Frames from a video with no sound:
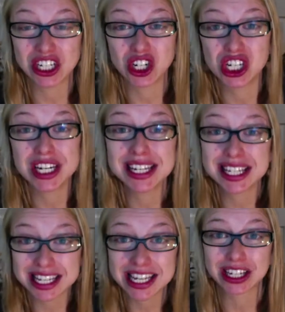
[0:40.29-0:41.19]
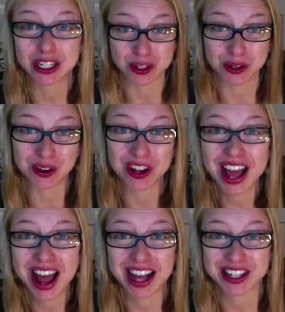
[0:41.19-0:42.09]
GC Control
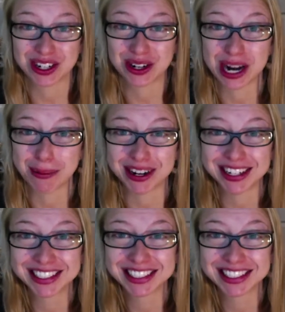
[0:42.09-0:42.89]
as your creamer.